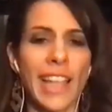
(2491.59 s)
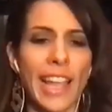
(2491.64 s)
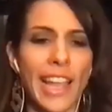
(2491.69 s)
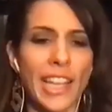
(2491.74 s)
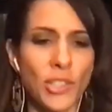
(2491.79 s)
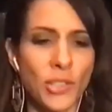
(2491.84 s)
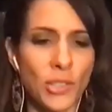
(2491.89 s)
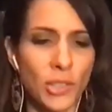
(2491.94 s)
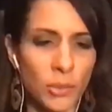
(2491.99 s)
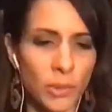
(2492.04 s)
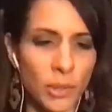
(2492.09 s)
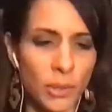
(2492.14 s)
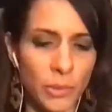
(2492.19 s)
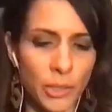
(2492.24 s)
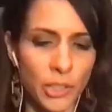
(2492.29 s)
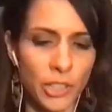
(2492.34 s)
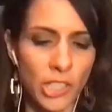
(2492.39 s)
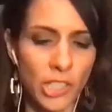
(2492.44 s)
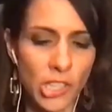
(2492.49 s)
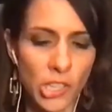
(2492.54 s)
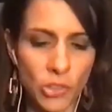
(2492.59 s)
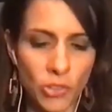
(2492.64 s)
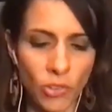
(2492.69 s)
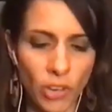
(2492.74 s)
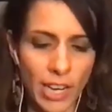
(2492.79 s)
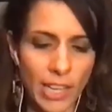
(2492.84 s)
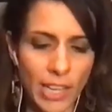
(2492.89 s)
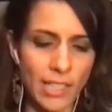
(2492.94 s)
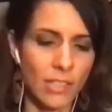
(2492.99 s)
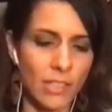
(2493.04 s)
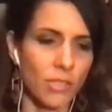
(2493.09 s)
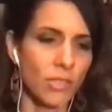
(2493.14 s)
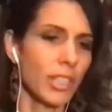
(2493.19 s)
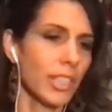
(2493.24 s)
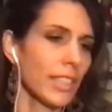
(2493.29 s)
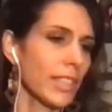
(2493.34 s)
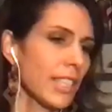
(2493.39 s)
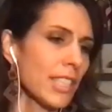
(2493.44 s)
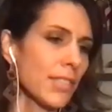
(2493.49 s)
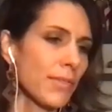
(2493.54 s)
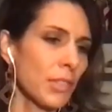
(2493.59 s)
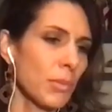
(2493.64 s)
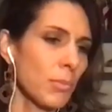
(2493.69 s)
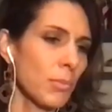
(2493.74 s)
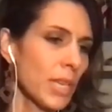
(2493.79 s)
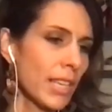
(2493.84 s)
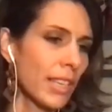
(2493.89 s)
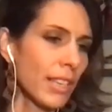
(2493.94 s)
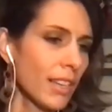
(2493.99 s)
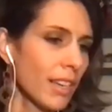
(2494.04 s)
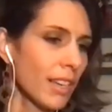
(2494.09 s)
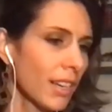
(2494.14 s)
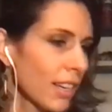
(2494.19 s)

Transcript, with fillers: natural when we're stressed, or at least for me,